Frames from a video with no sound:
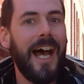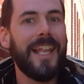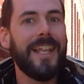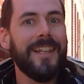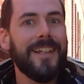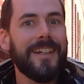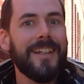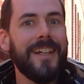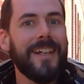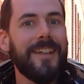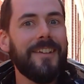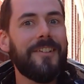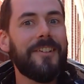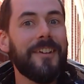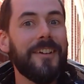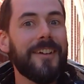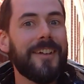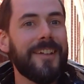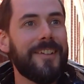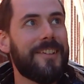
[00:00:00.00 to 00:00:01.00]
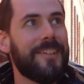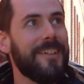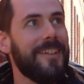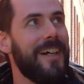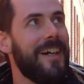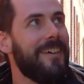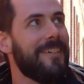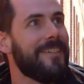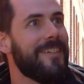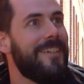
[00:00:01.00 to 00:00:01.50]
I look like a circus
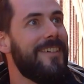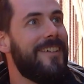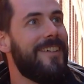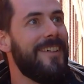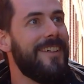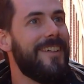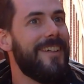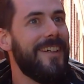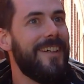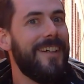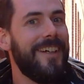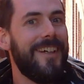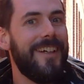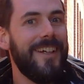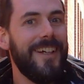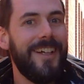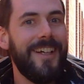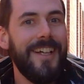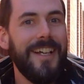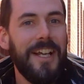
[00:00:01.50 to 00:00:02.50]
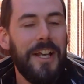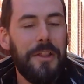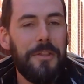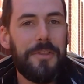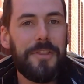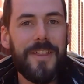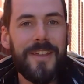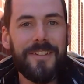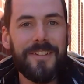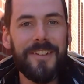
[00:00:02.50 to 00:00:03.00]
clown.
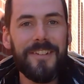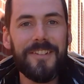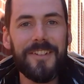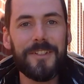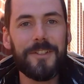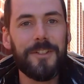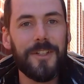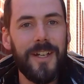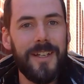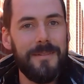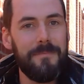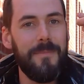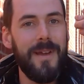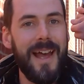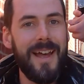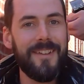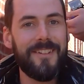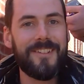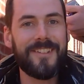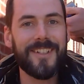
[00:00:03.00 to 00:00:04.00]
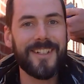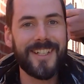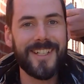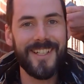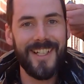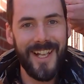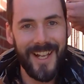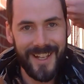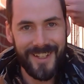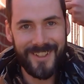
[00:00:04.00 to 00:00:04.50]
This is a great master
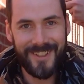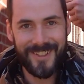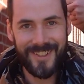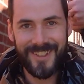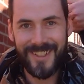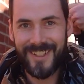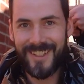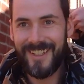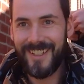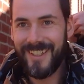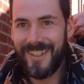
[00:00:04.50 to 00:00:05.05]
class.